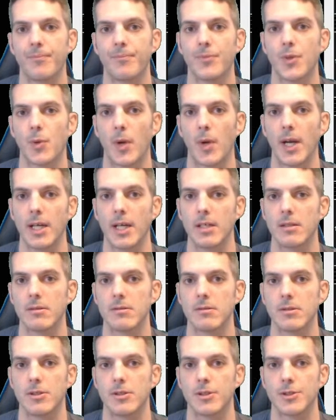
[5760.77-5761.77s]
right?
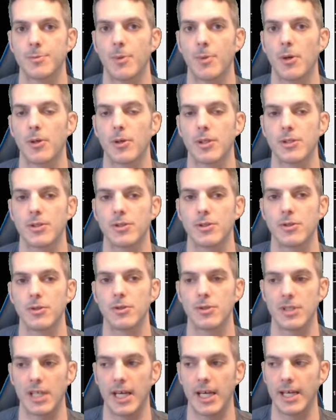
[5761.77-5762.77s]
Your spoke is
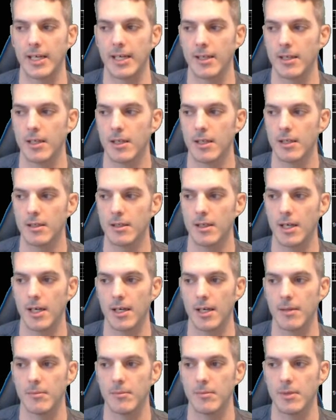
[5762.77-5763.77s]
using
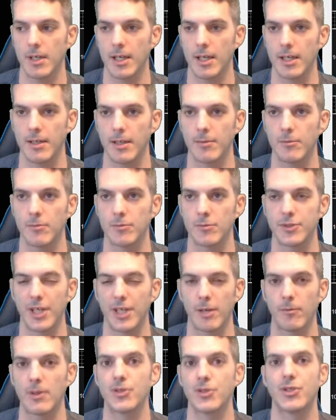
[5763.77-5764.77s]
let's say
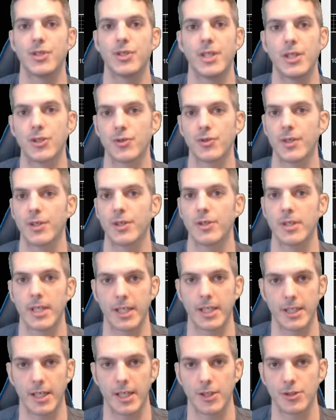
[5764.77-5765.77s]
a residential internet
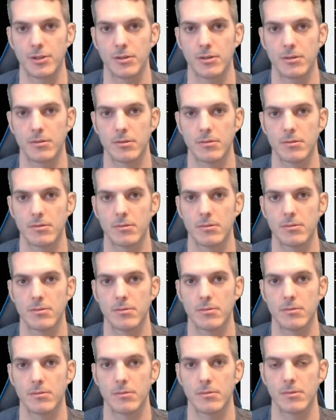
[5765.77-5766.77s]
connection,
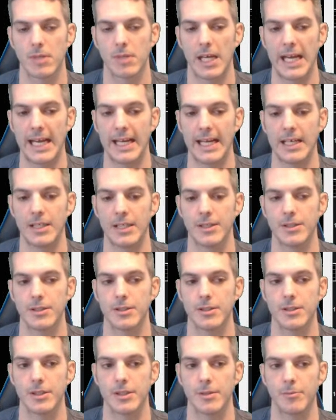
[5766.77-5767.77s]
and
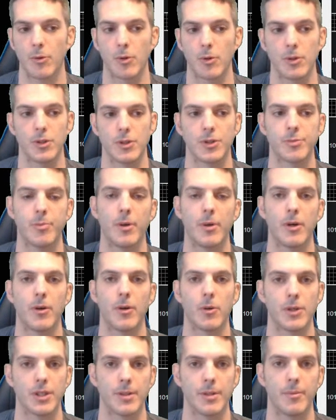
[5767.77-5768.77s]
the
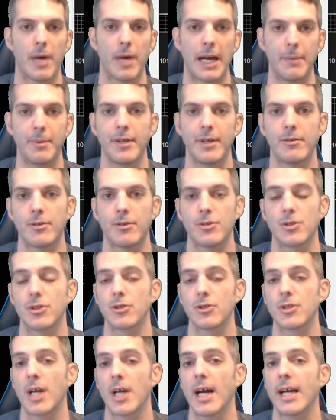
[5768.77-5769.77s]
IP address that
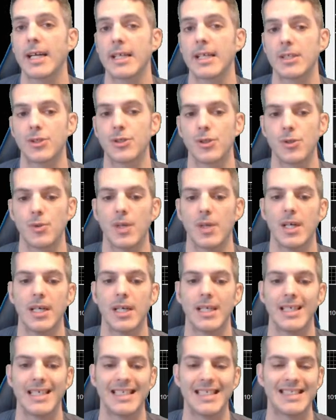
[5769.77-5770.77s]
you're tying it to
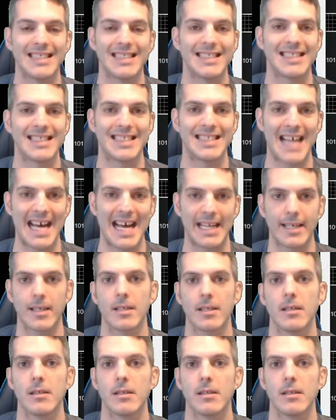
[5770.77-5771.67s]
isn't static.